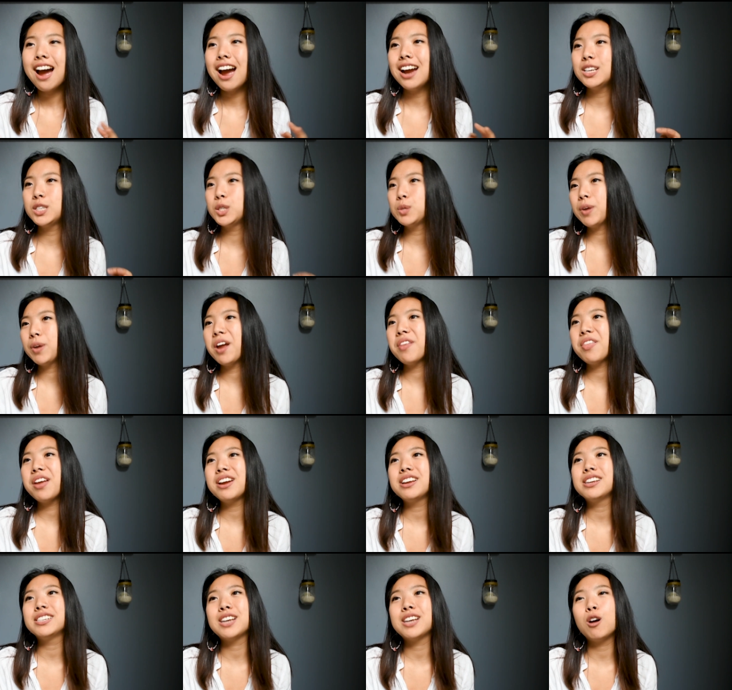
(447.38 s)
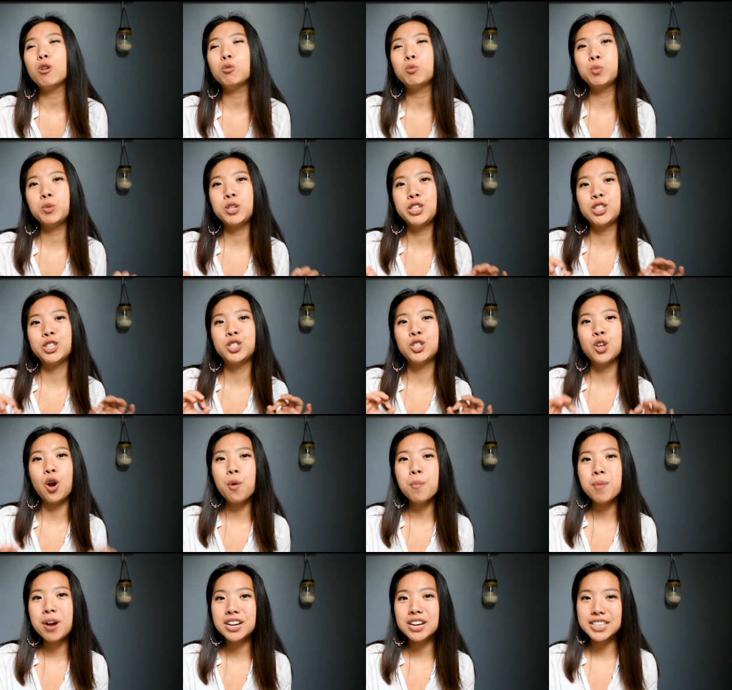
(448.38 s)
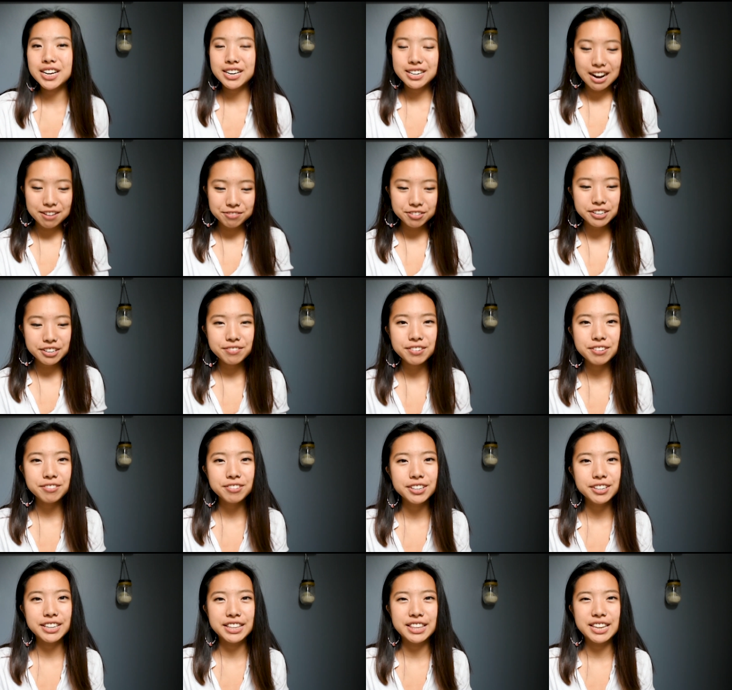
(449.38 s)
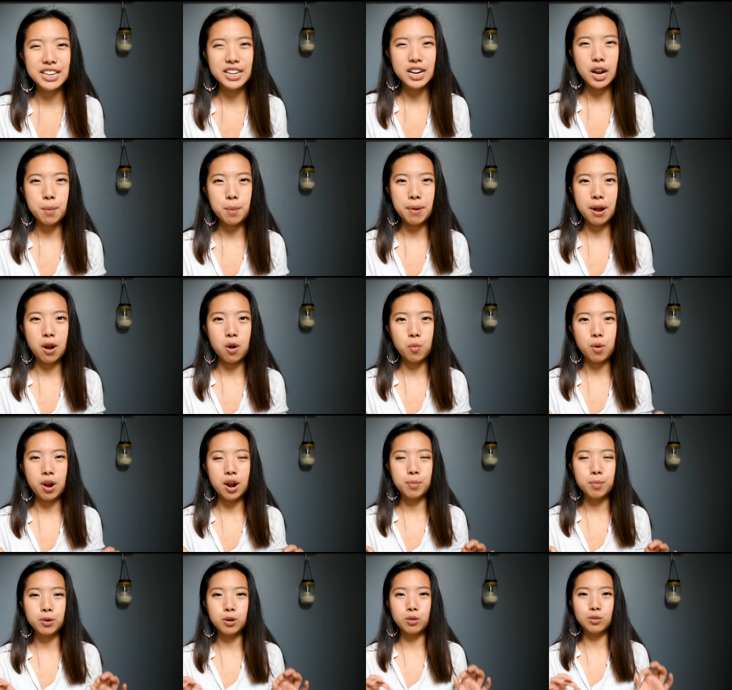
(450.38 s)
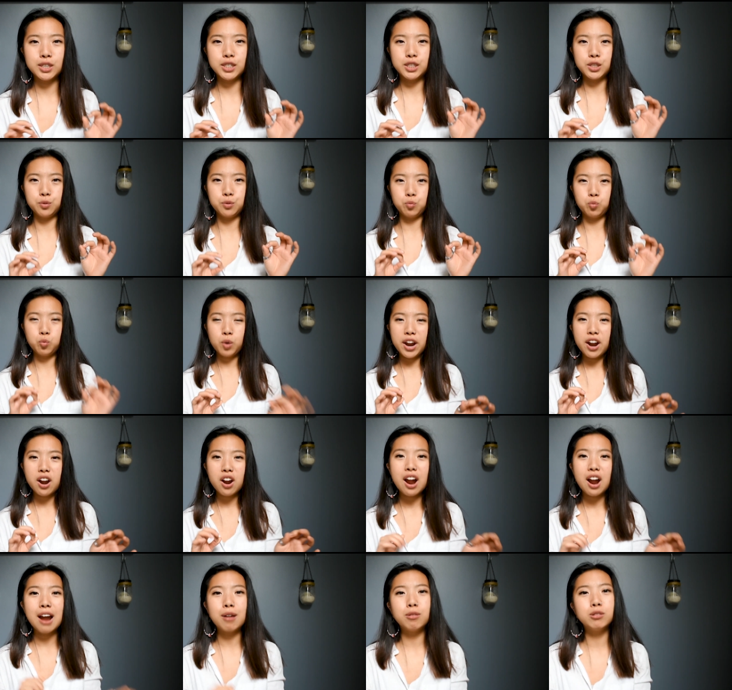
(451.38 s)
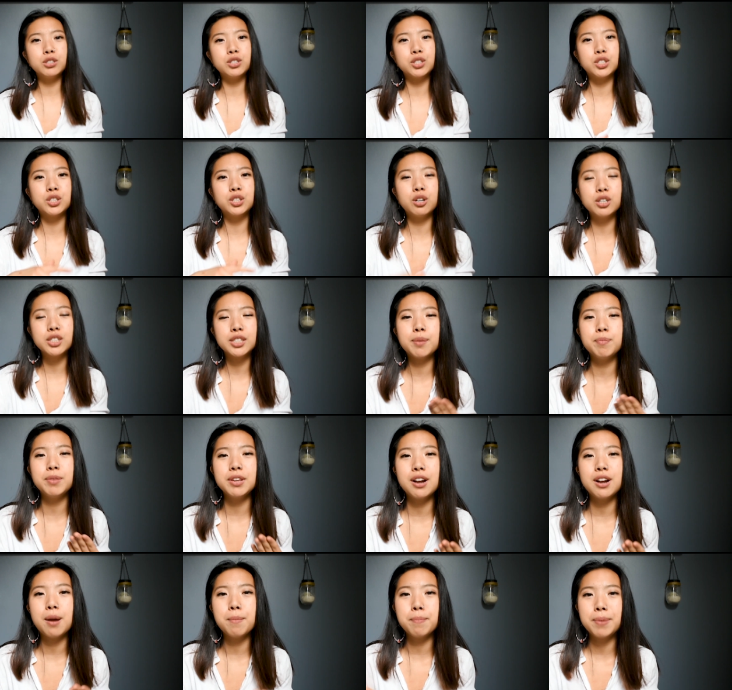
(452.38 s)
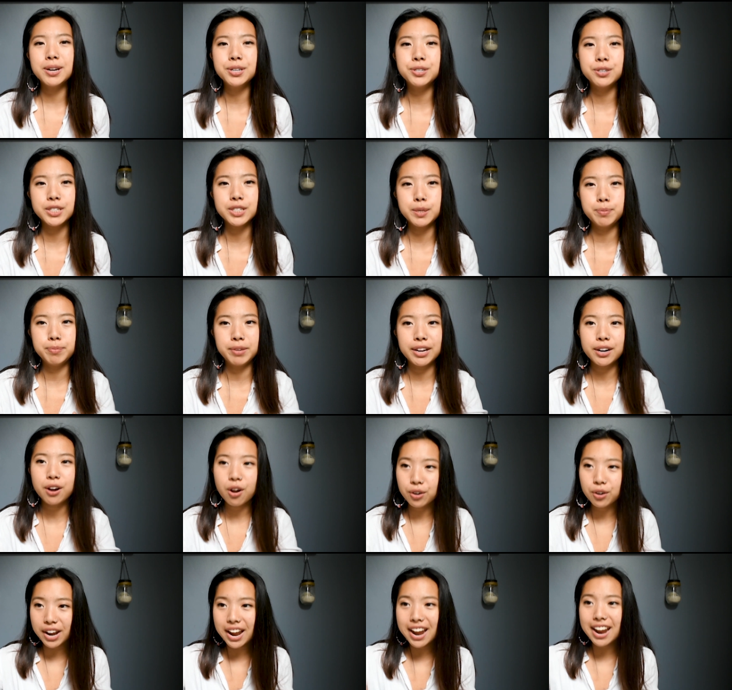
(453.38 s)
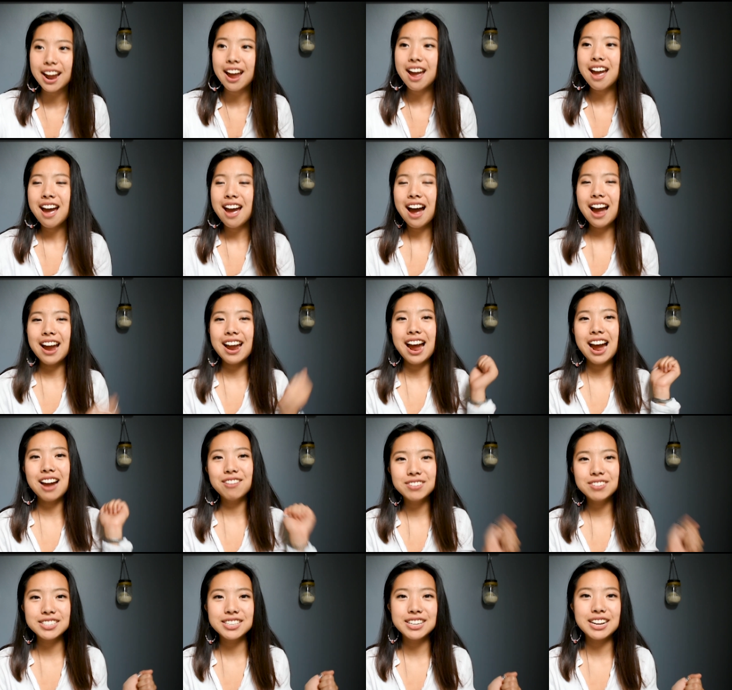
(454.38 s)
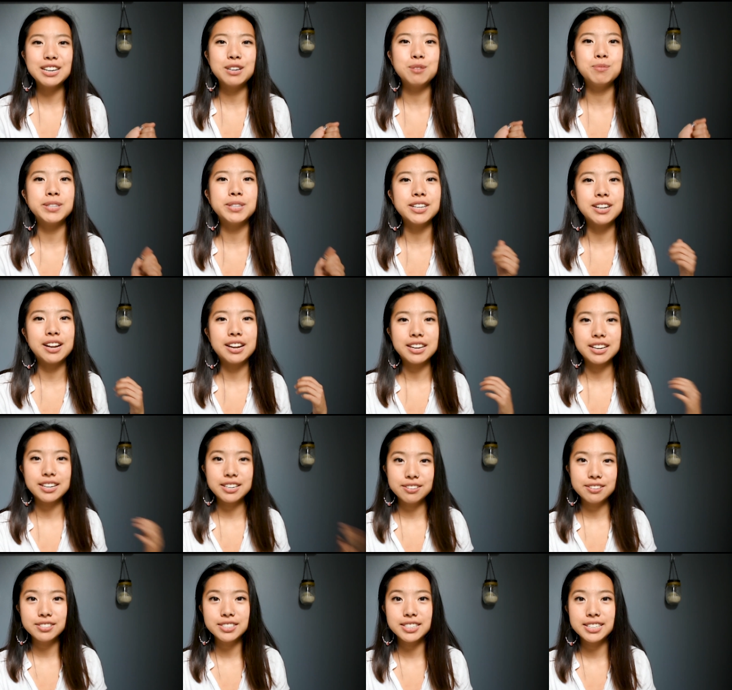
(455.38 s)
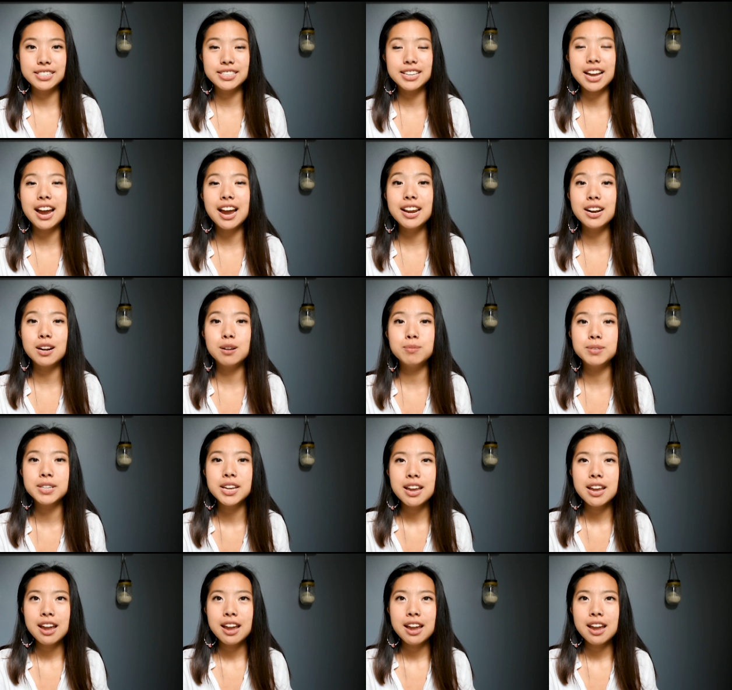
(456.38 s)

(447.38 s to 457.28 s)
I swear that it has helped me so much. I never even really think about what I'm going to wear. I will just search something on Pinterest and be like, okay, I have these items and I can use these items.